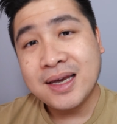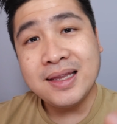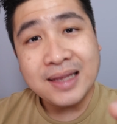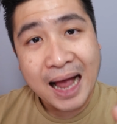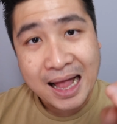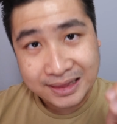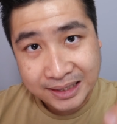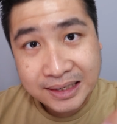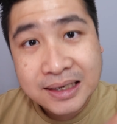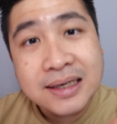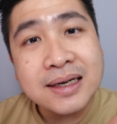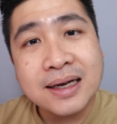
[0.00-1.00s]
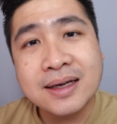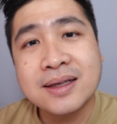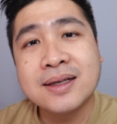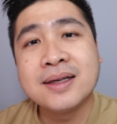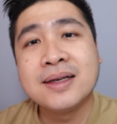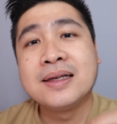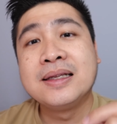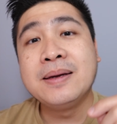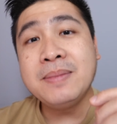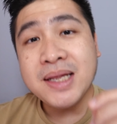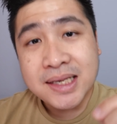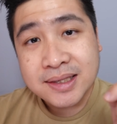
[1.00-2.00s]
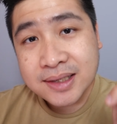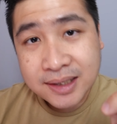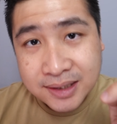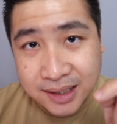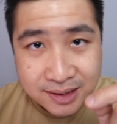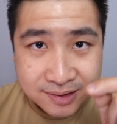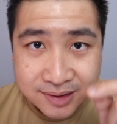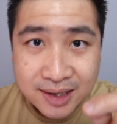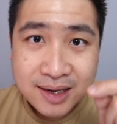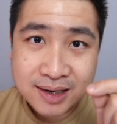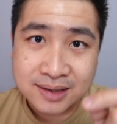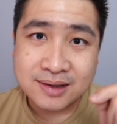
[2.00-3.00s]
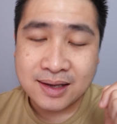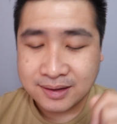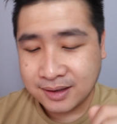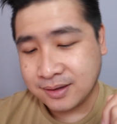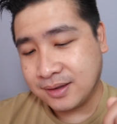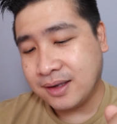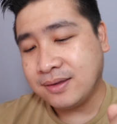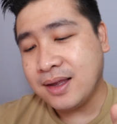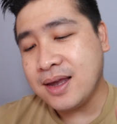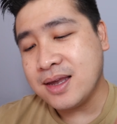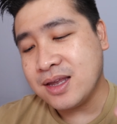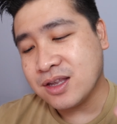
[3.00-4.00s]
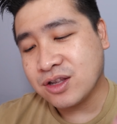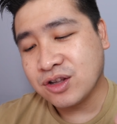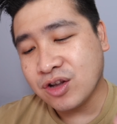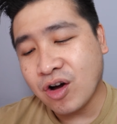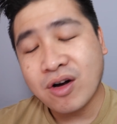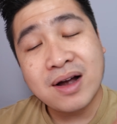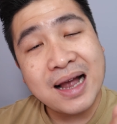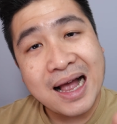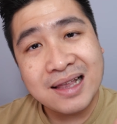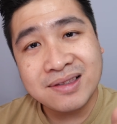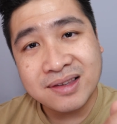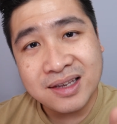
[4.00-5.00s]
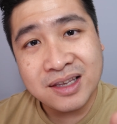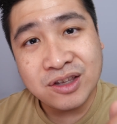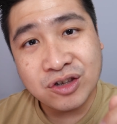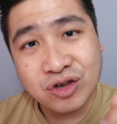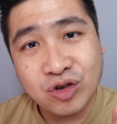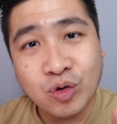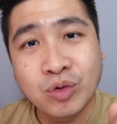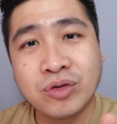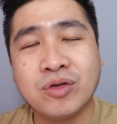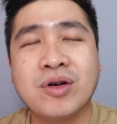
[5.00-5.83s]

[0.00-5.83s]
in the article, the minister did say a sentence. They say it's not cast in stone.